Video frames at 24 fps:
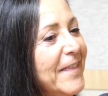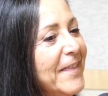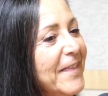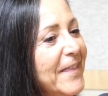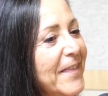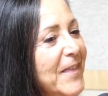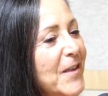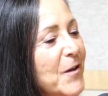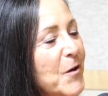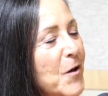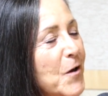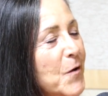
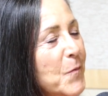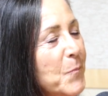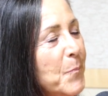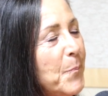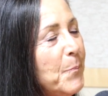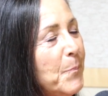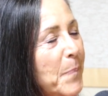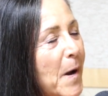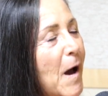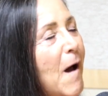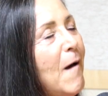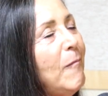the
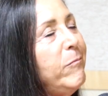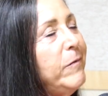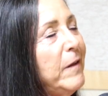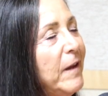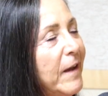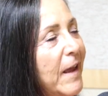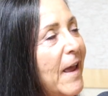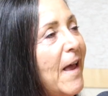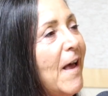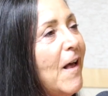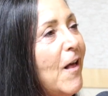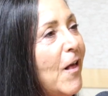
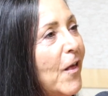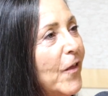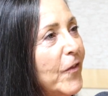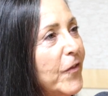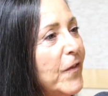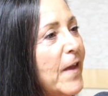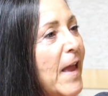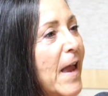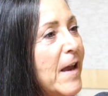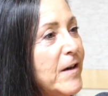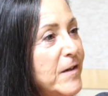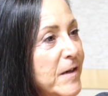public
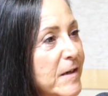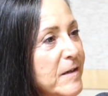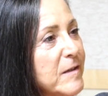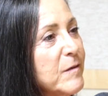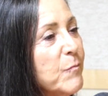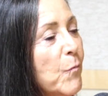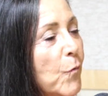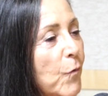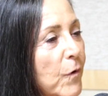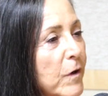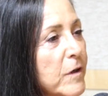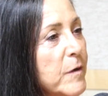health
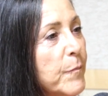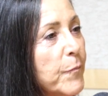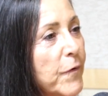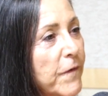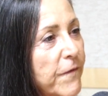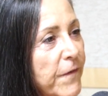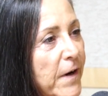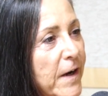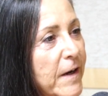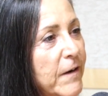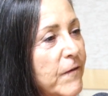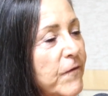does more to
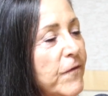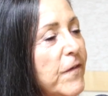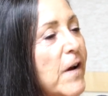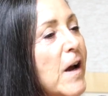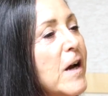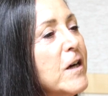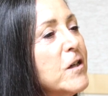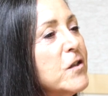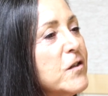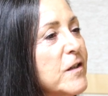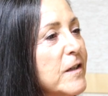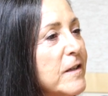prevent
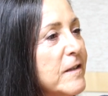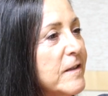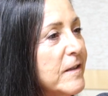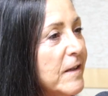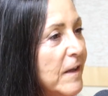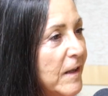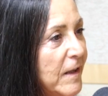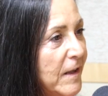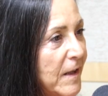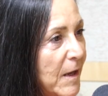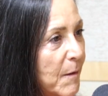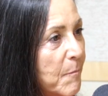infections
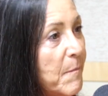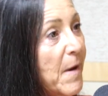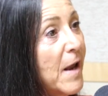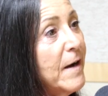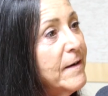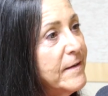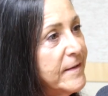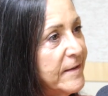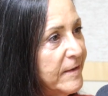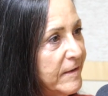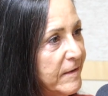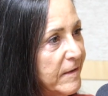than
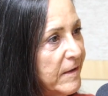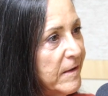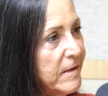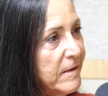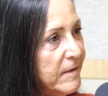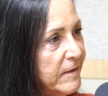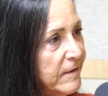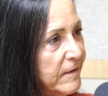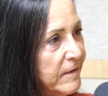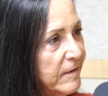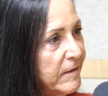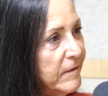medicine
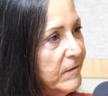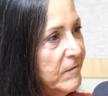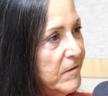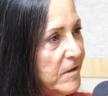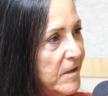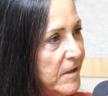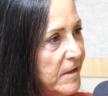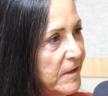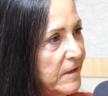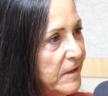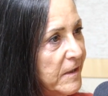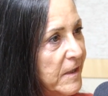does, mm-hmm.
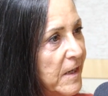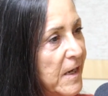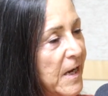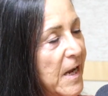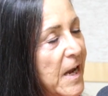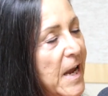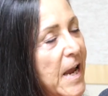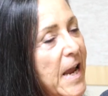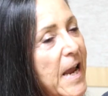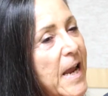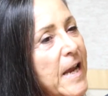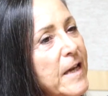right?
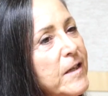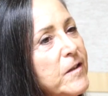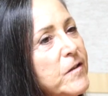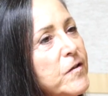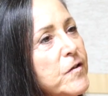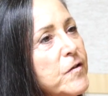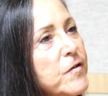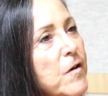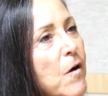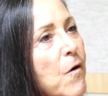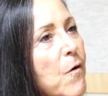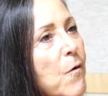And
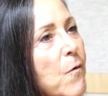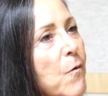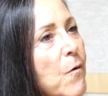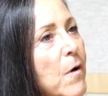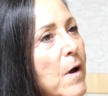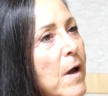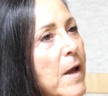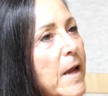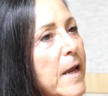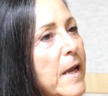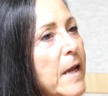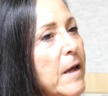so
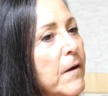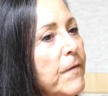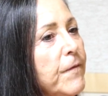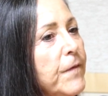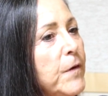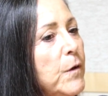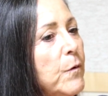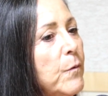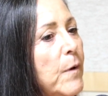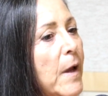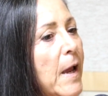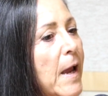
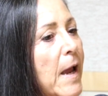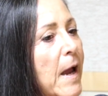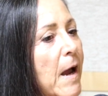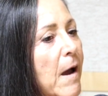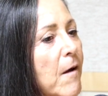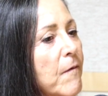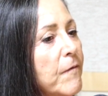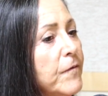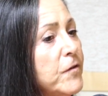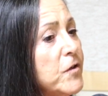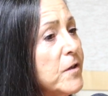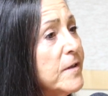if you
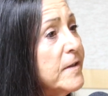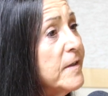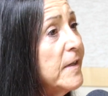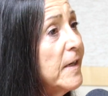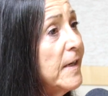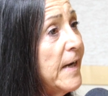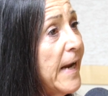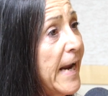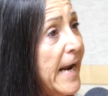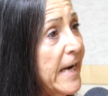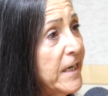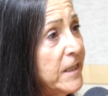have just
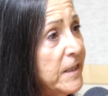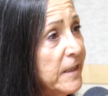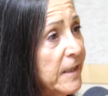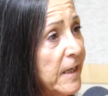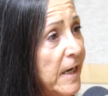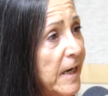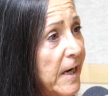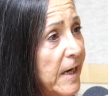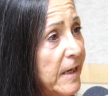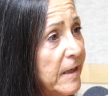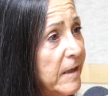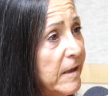an
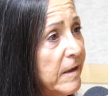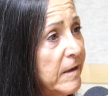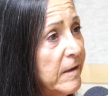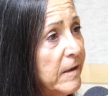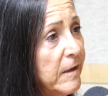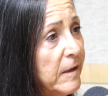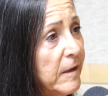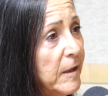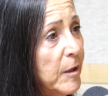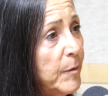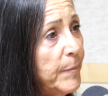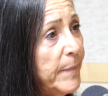
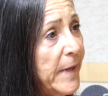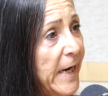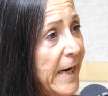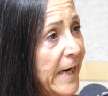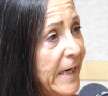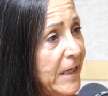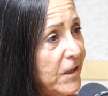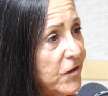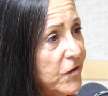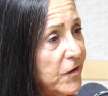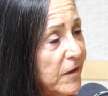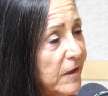educated
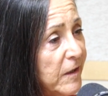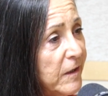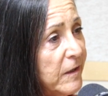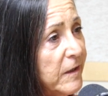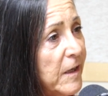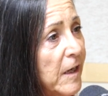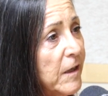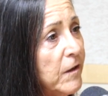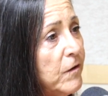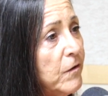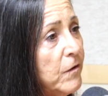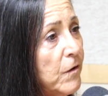patient
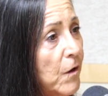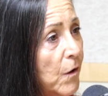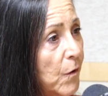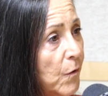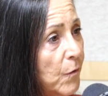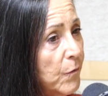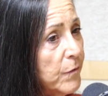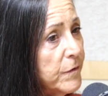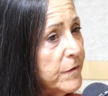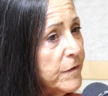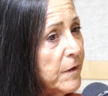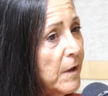that
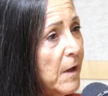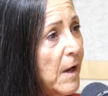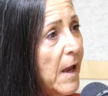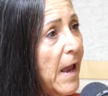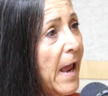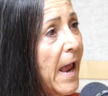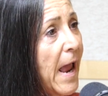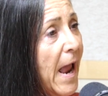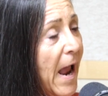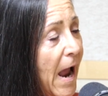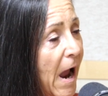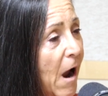knows
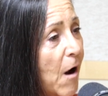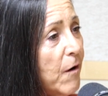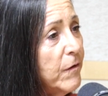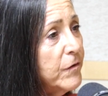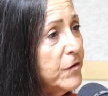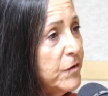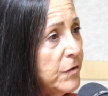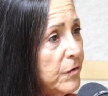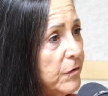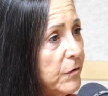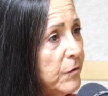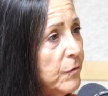how
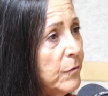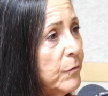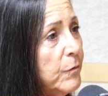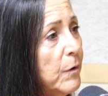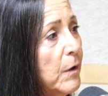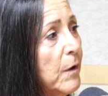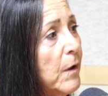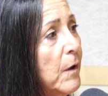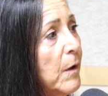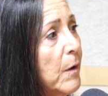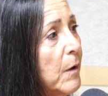to